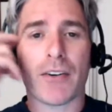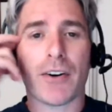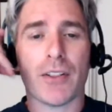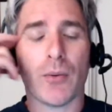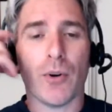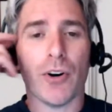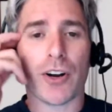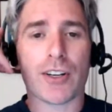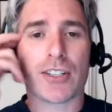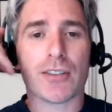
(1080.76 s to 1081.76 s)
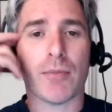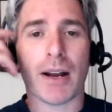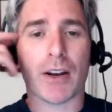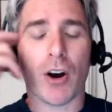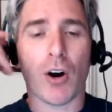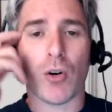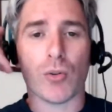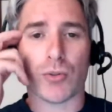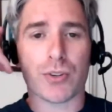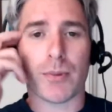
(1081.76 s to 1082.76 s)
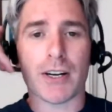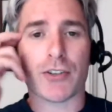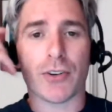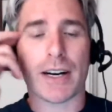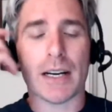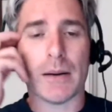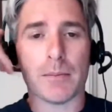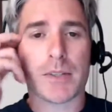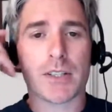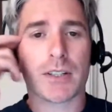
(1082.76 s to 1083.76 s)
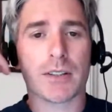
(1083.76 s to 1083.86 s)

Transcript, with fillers: in the works of my goals and my dreams.